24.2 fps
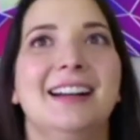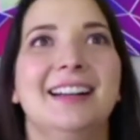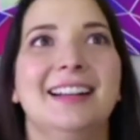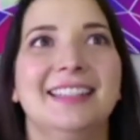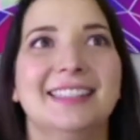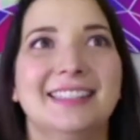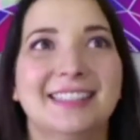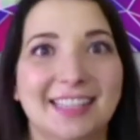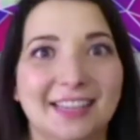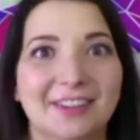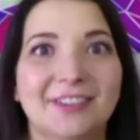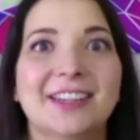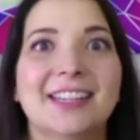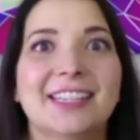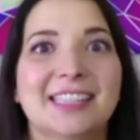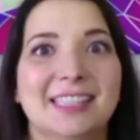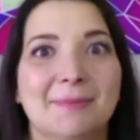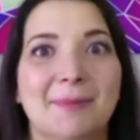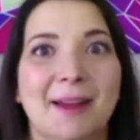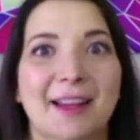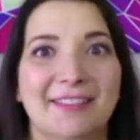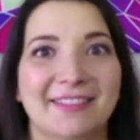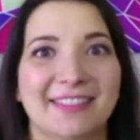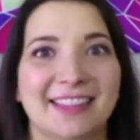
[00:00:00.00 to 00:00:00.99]
serious
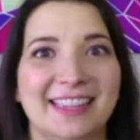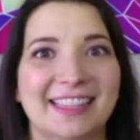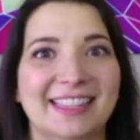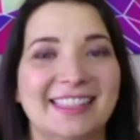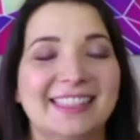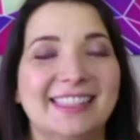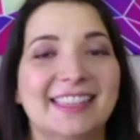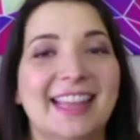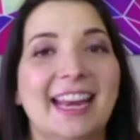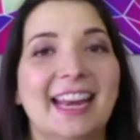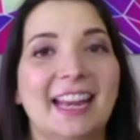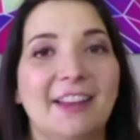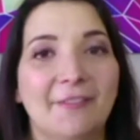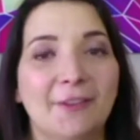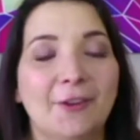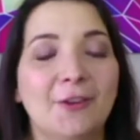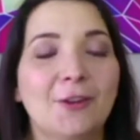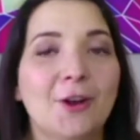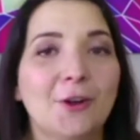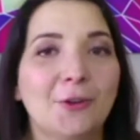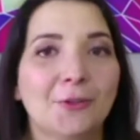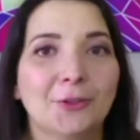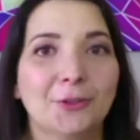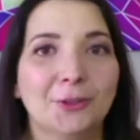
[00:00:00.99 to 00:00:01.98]
about this that if you
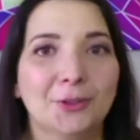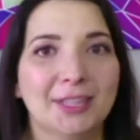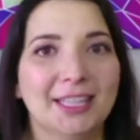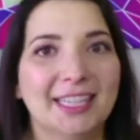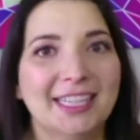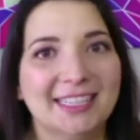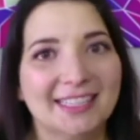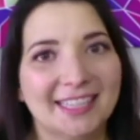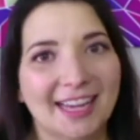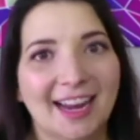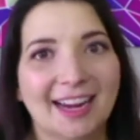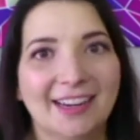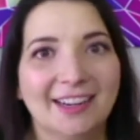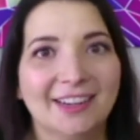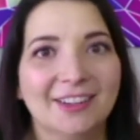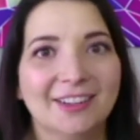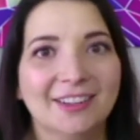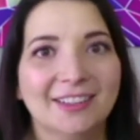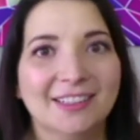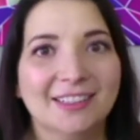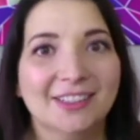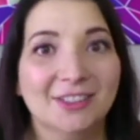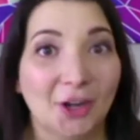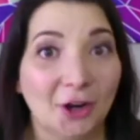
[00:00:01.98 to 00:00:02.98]
go through the
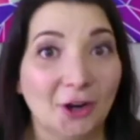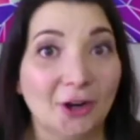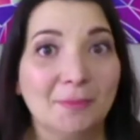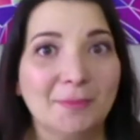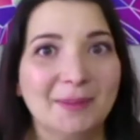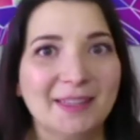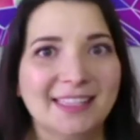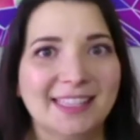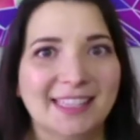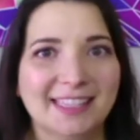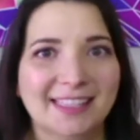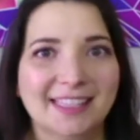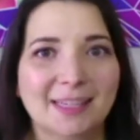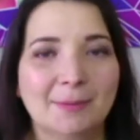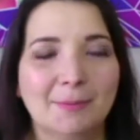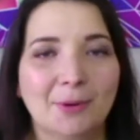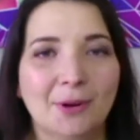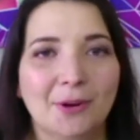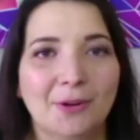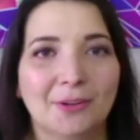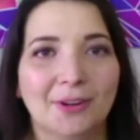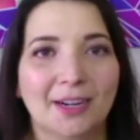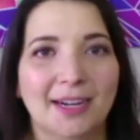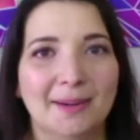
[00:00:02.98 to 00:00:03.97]
entire Startup in 60
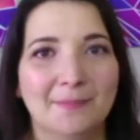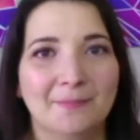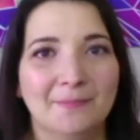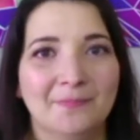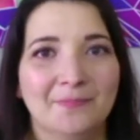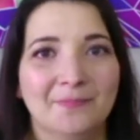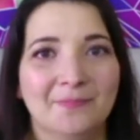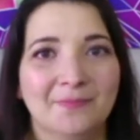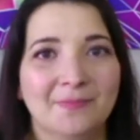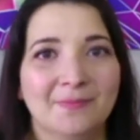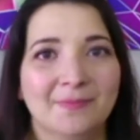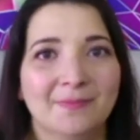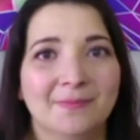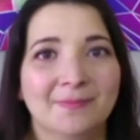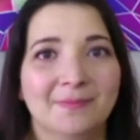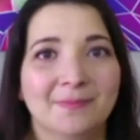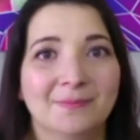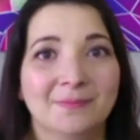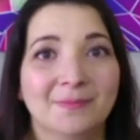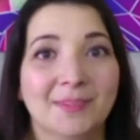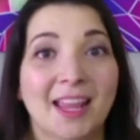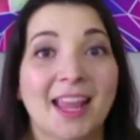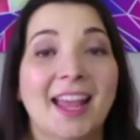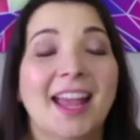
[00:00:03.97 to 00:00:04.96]
program
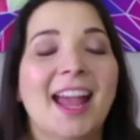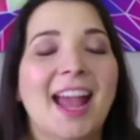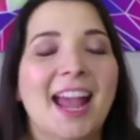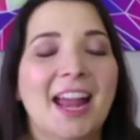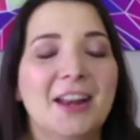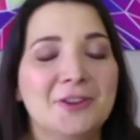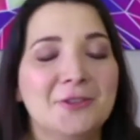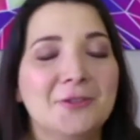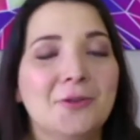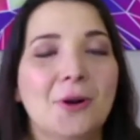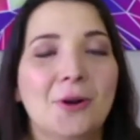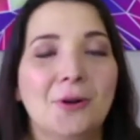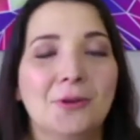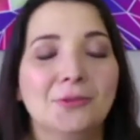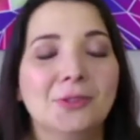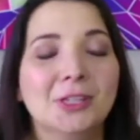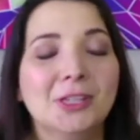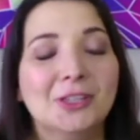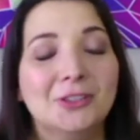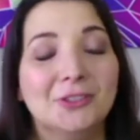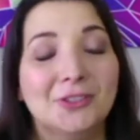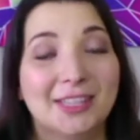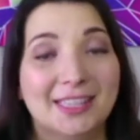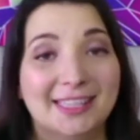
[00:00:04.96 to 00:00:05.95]
and you only
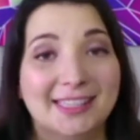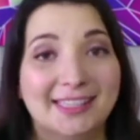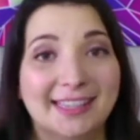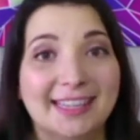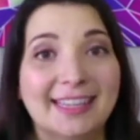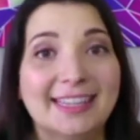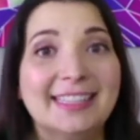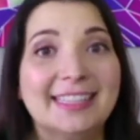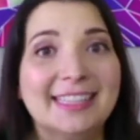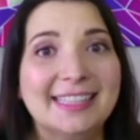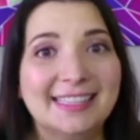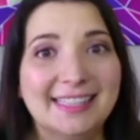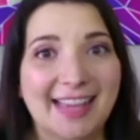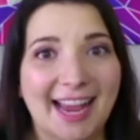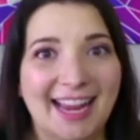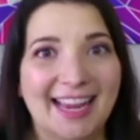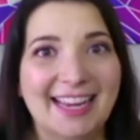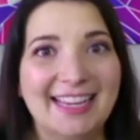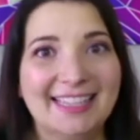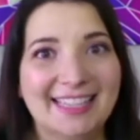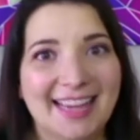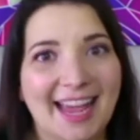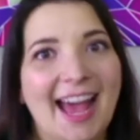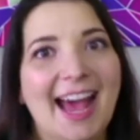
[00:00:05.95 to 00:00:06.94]
do the 60
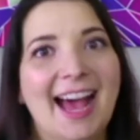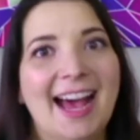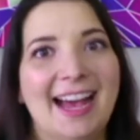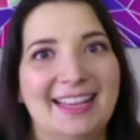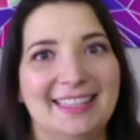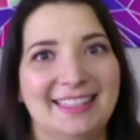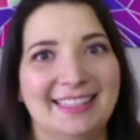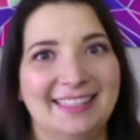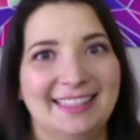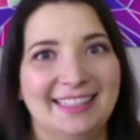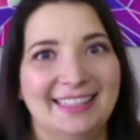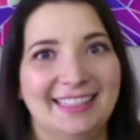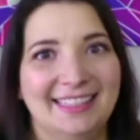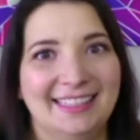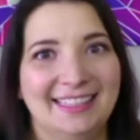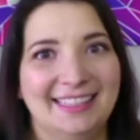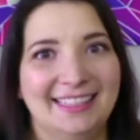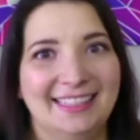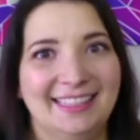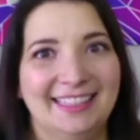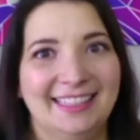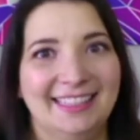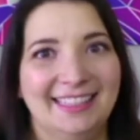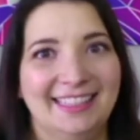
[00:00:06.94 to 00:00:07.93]
second task
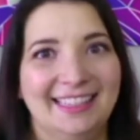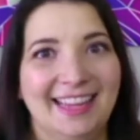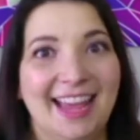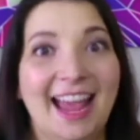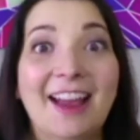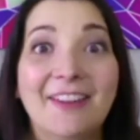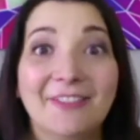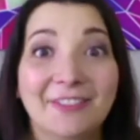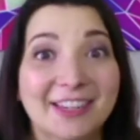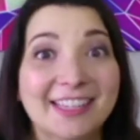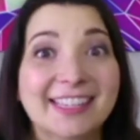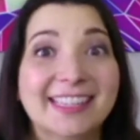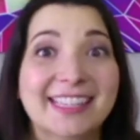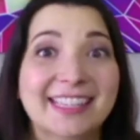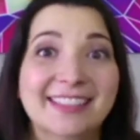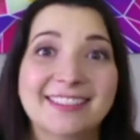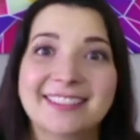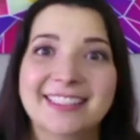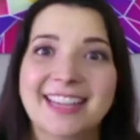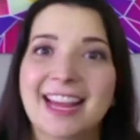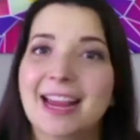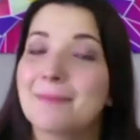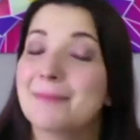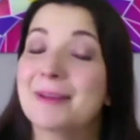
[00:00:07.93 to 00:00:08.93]
every single
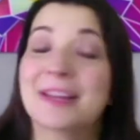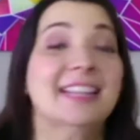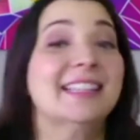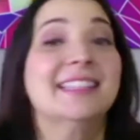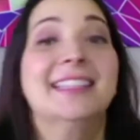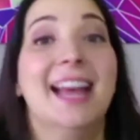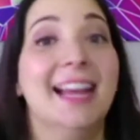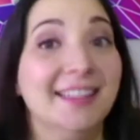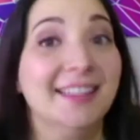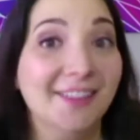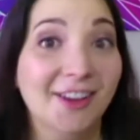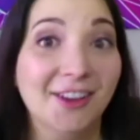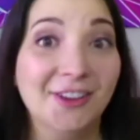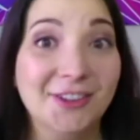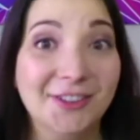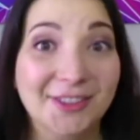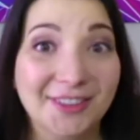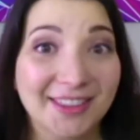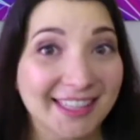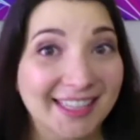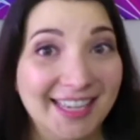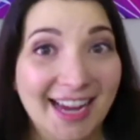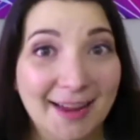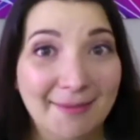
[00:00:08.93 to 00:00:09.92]
day, because that's all you,
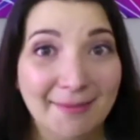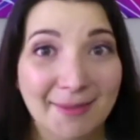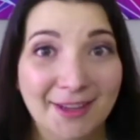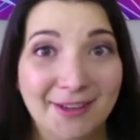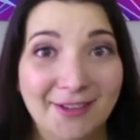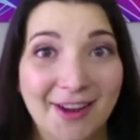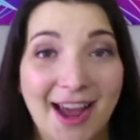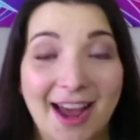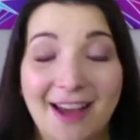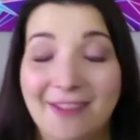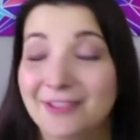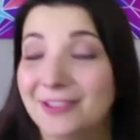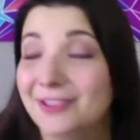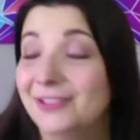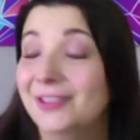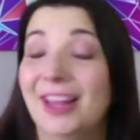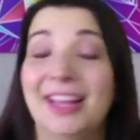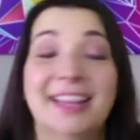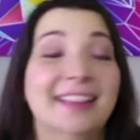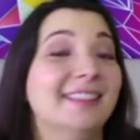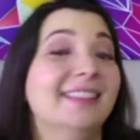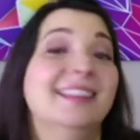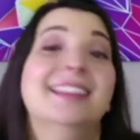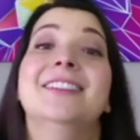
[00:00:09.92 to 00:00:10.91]
the time that you have, you
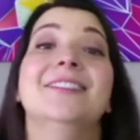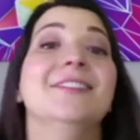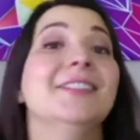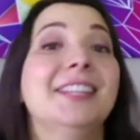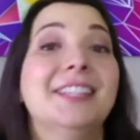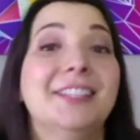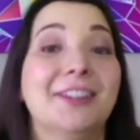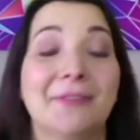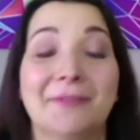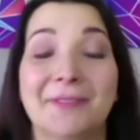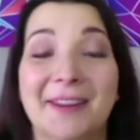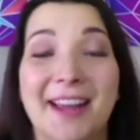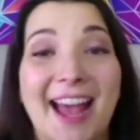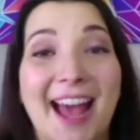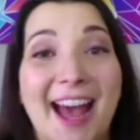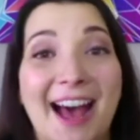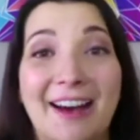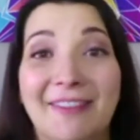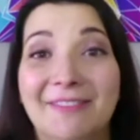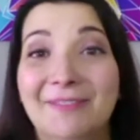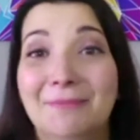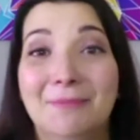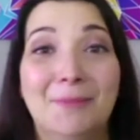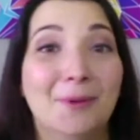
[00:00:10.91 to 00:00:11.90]
like literally don't
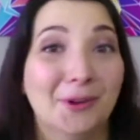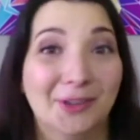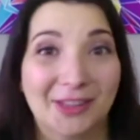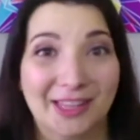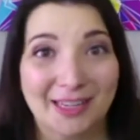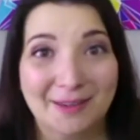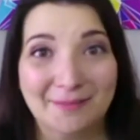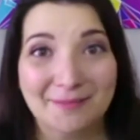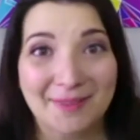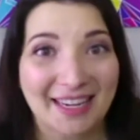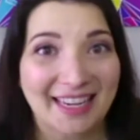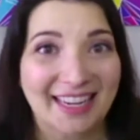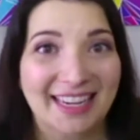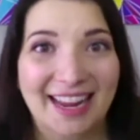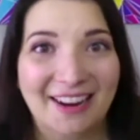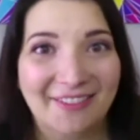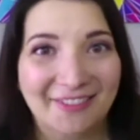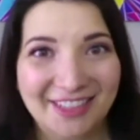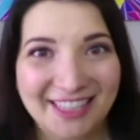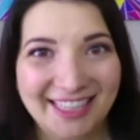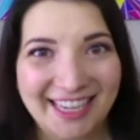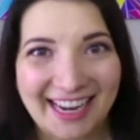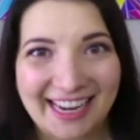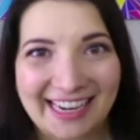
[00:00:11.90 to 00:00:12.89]
have more than a minute
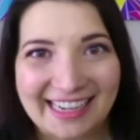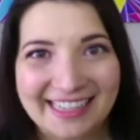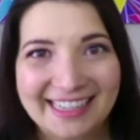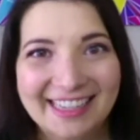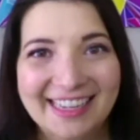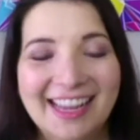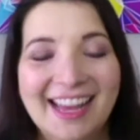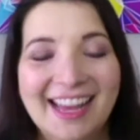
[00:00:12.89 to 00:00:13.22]
every day,